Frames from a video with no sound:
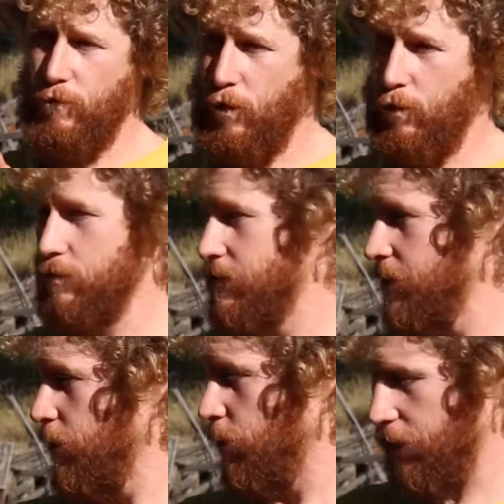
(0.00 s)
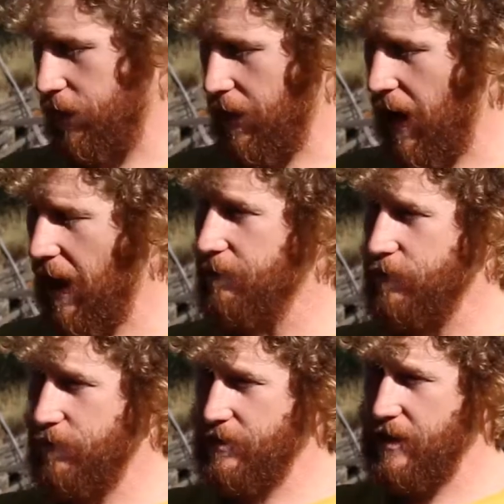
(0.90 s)
rows where the
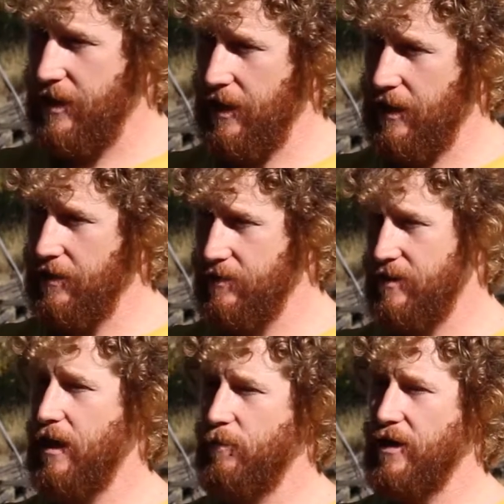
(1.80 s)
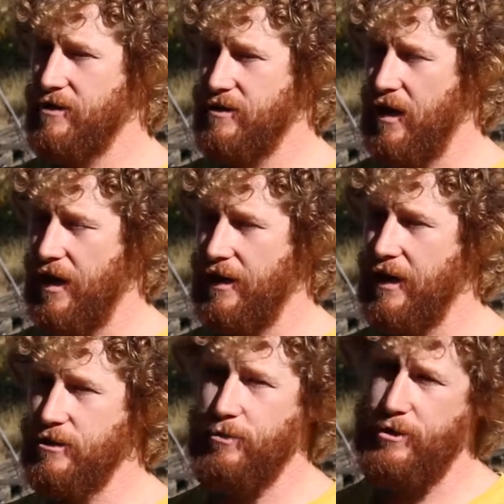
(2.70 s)
hives are sitting side by side
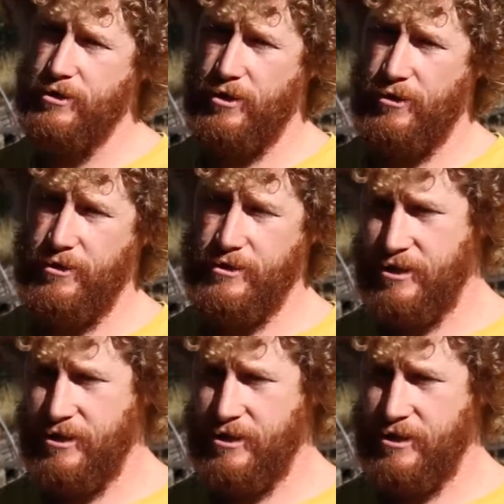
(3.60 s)
next to each other.